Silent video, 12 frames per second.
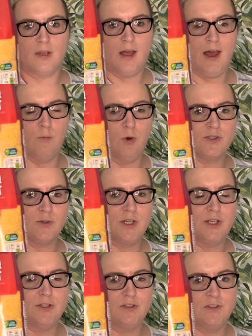I was going to
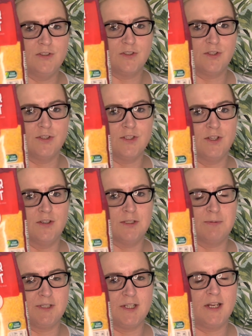use couscous
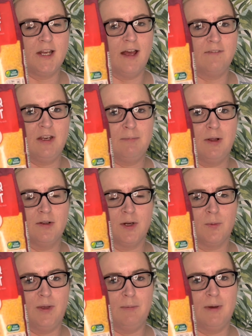because I didn't have any bulgur
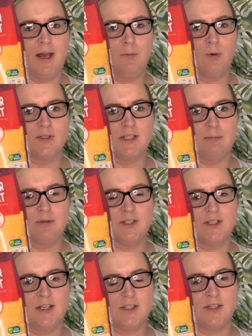wheat, but I was able to
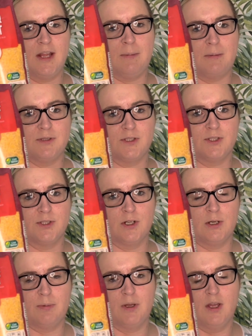just nip up to the
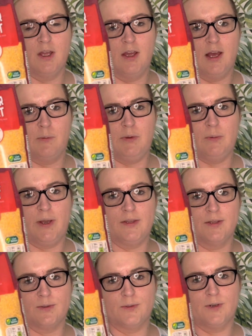shop a wee while
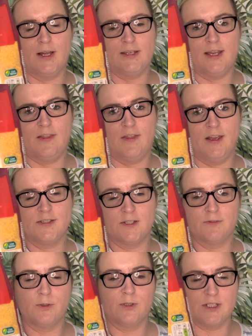ago and get this, and
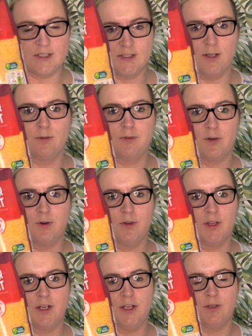of course I still forgot
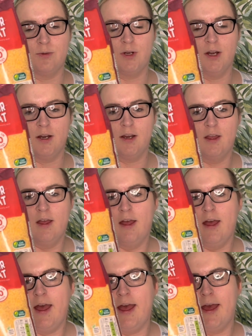the Greek yogurt,
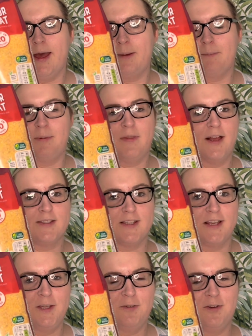but that's
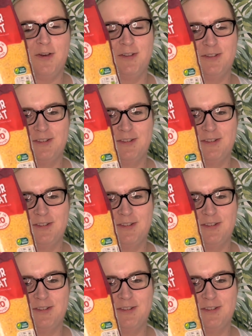life.